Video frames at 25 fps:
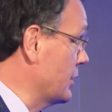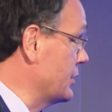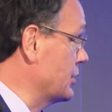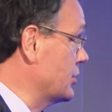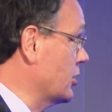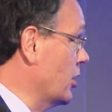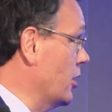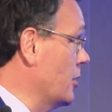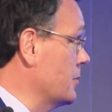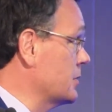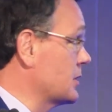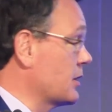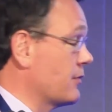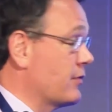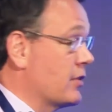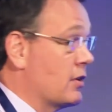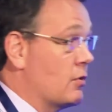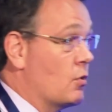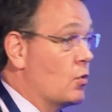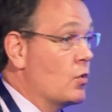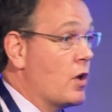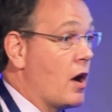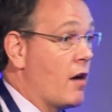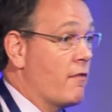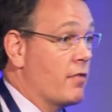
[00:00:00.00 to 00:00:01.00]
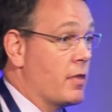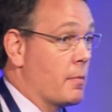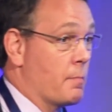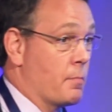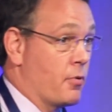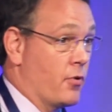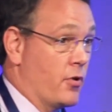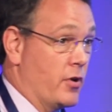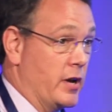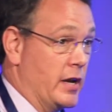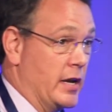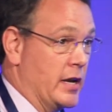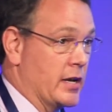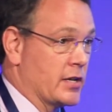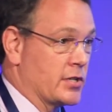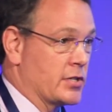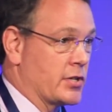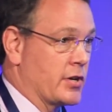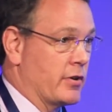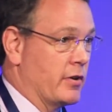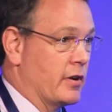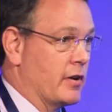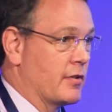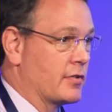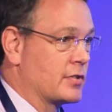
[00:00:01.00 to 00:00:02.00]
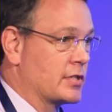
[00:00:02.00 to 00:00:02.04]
in terms of the prehistory of